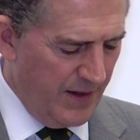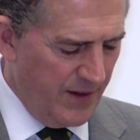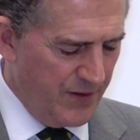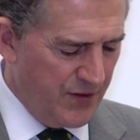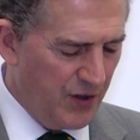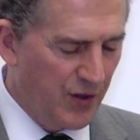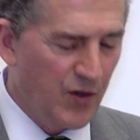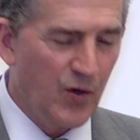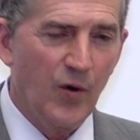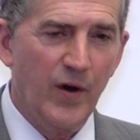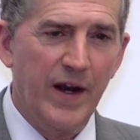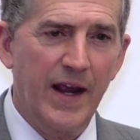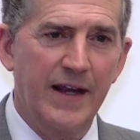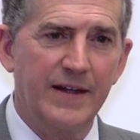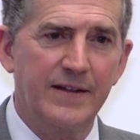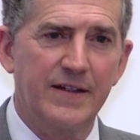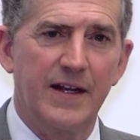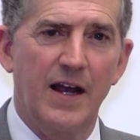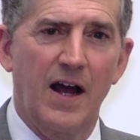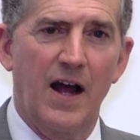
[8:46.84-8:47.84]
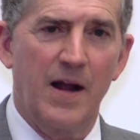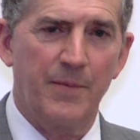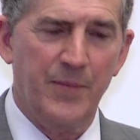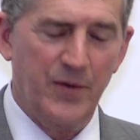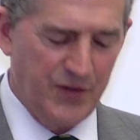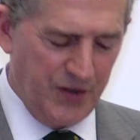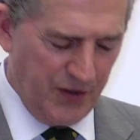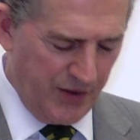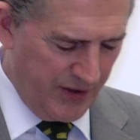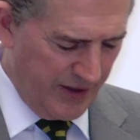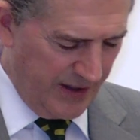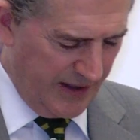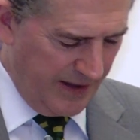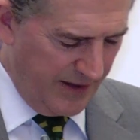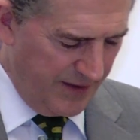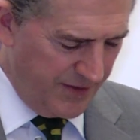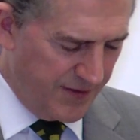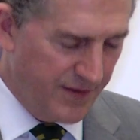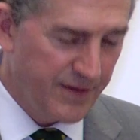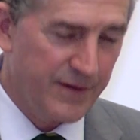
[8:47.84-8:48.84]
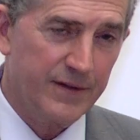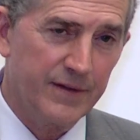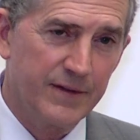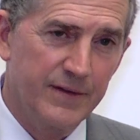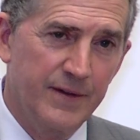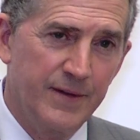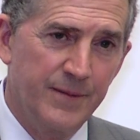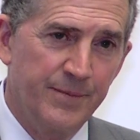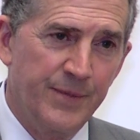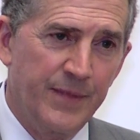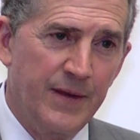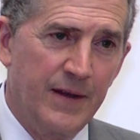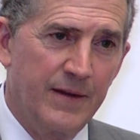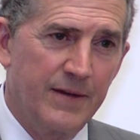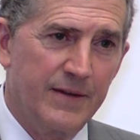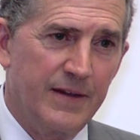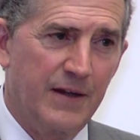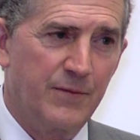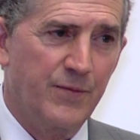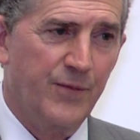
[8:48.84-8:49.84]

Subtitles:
to create the opportunities that